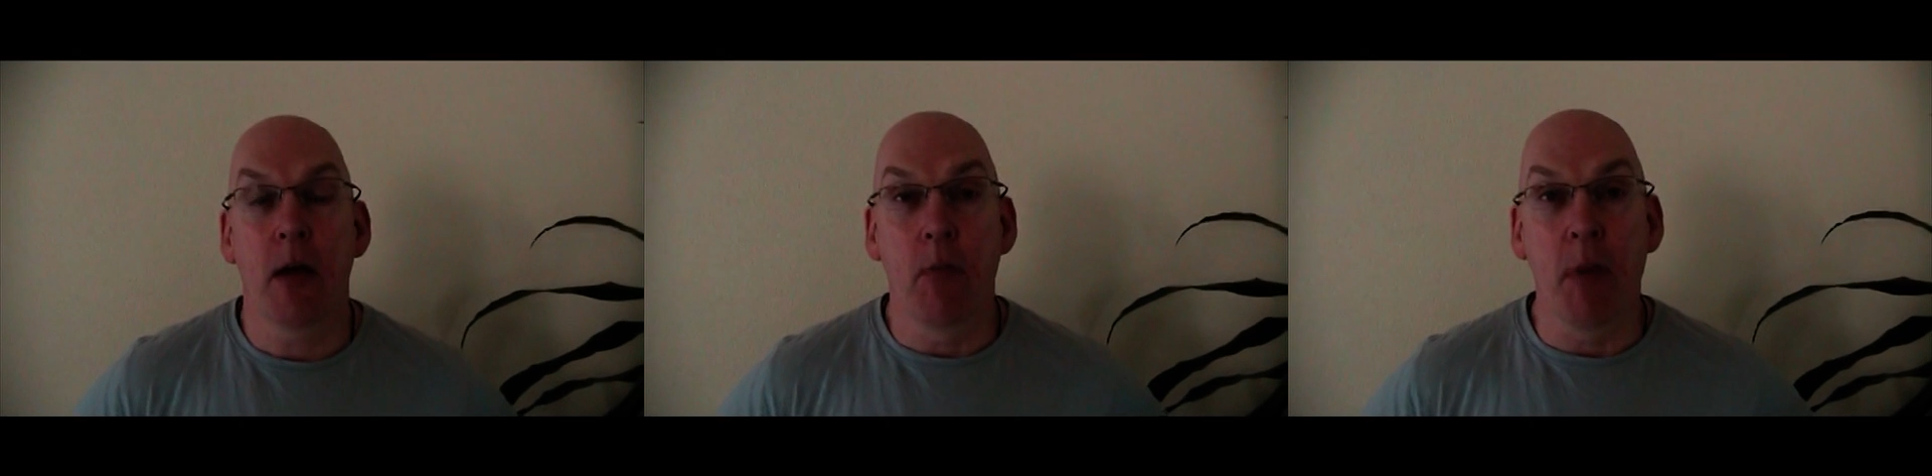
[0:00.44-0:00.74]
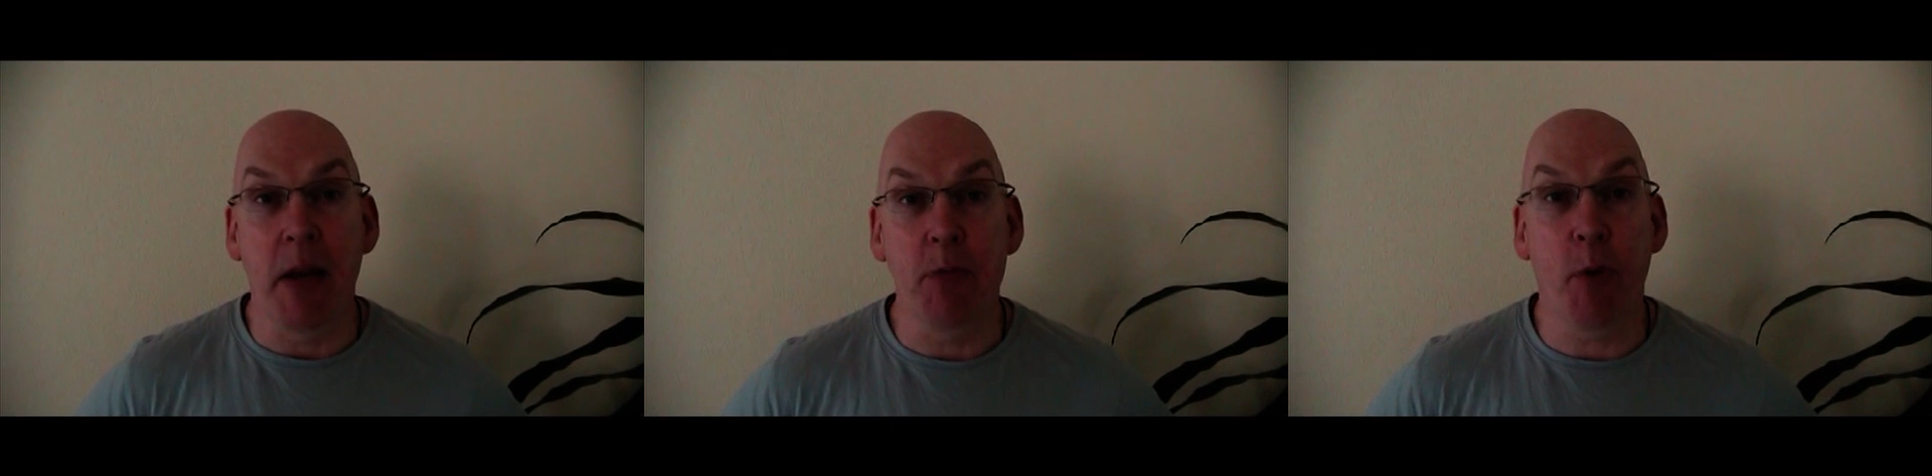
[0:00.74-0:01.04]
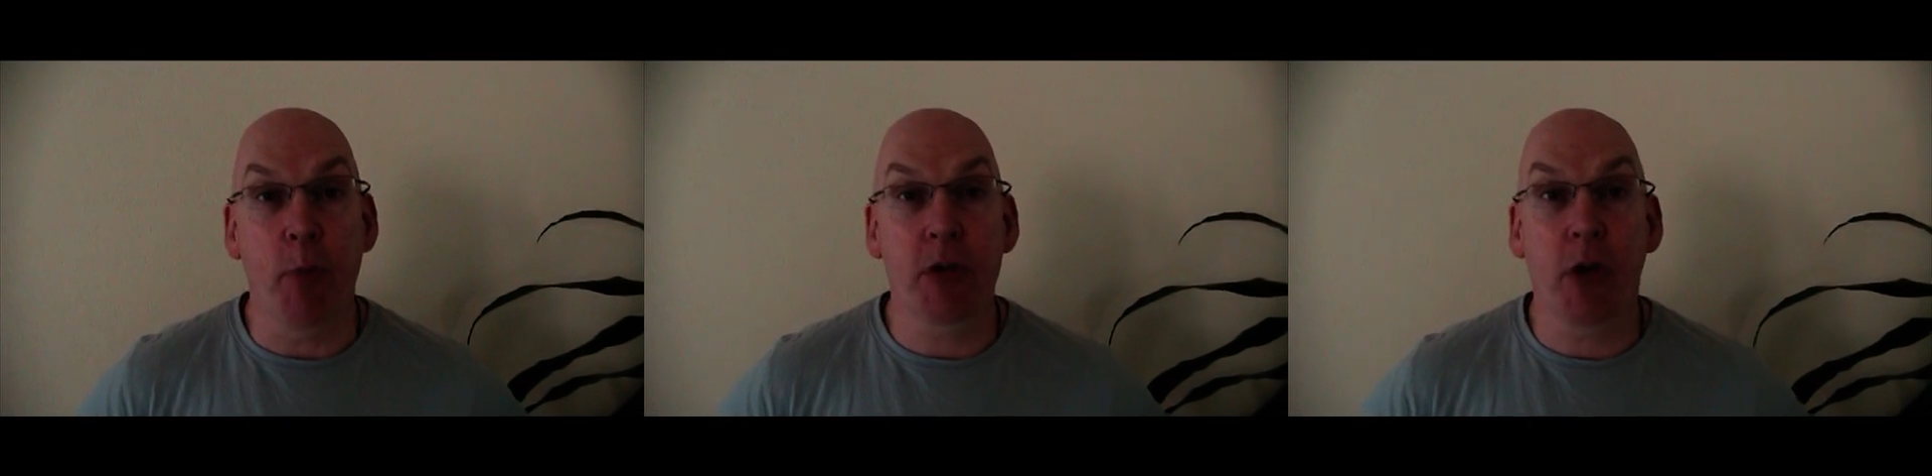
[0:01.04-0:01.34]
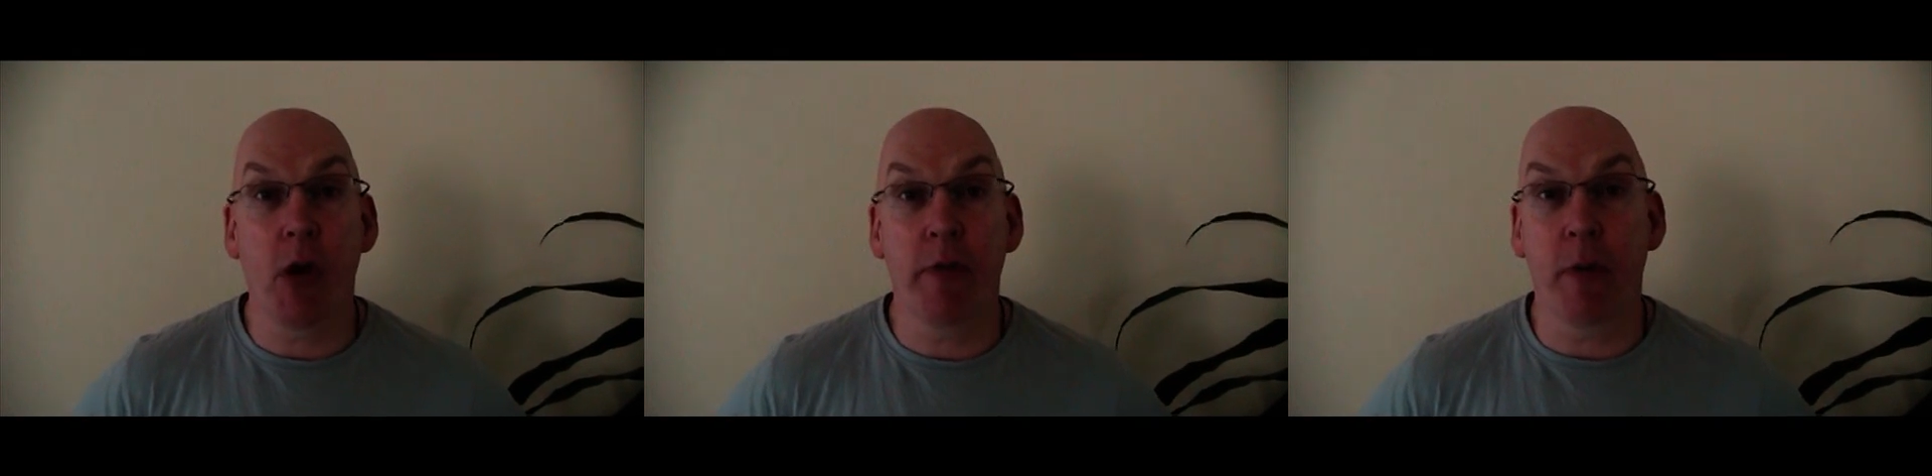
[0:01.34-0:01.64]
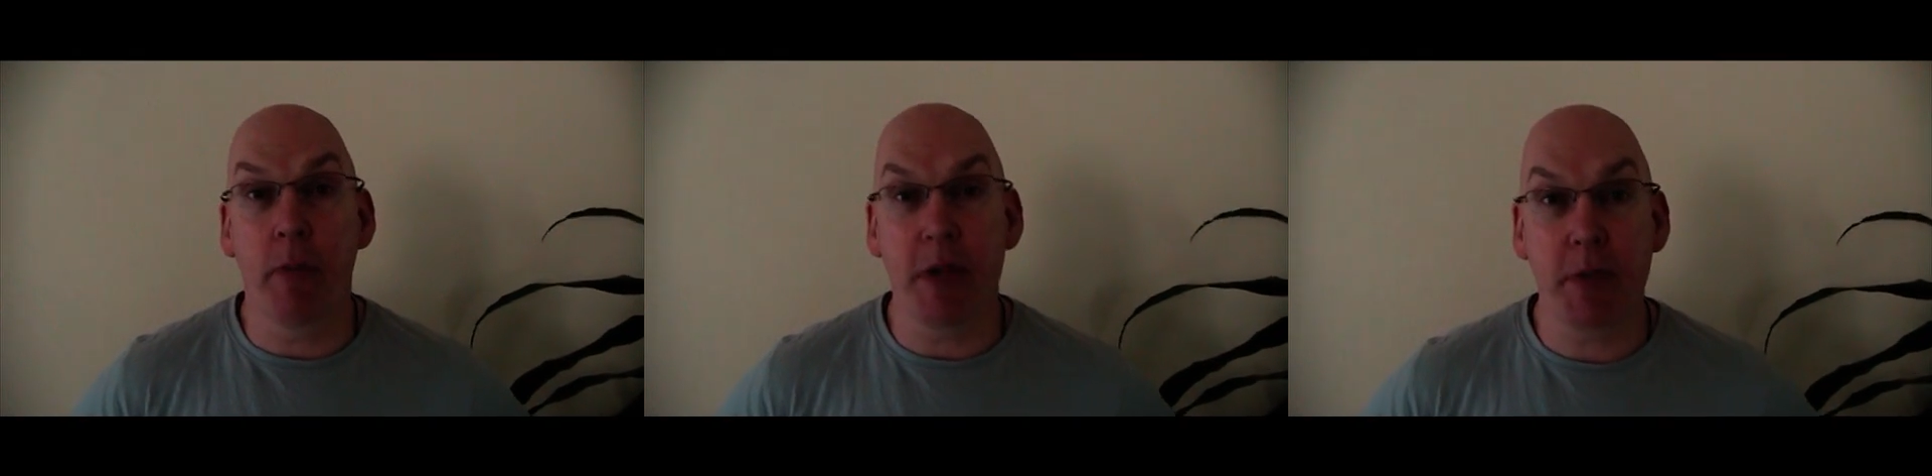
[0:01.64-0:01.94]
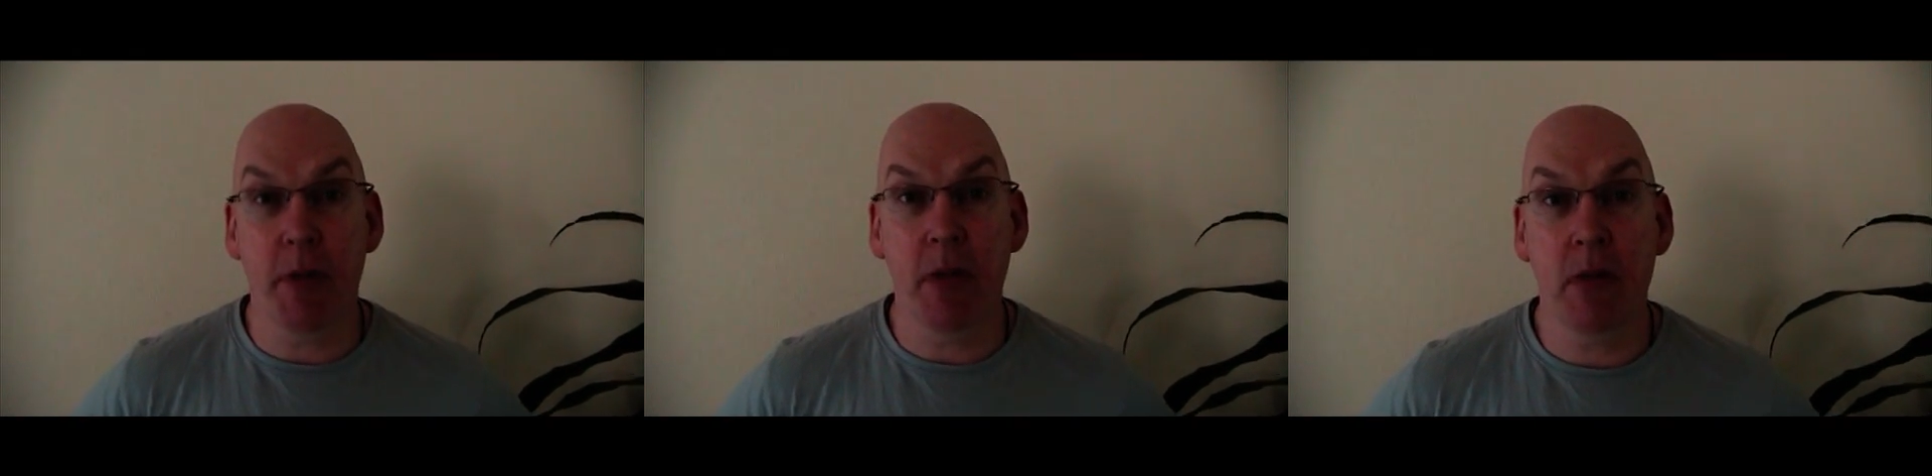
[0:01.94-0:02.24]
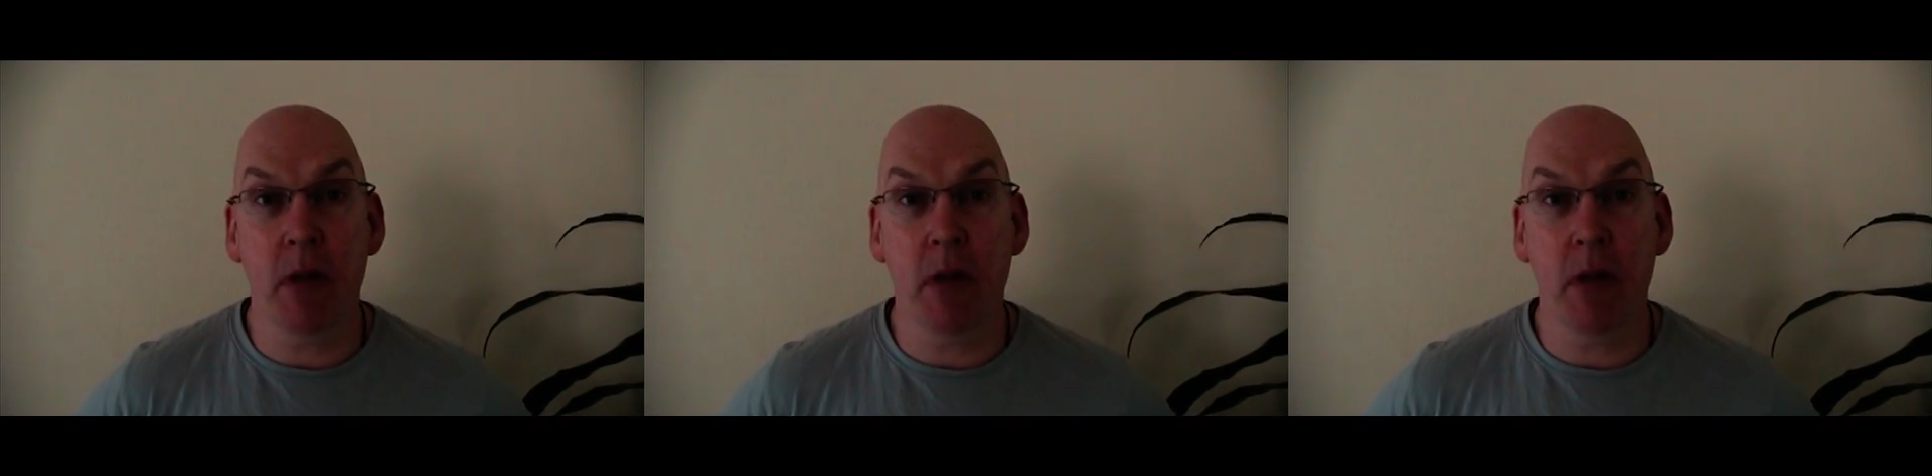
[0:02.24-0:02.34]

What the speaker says: My name's Bob Scott from Brisbane.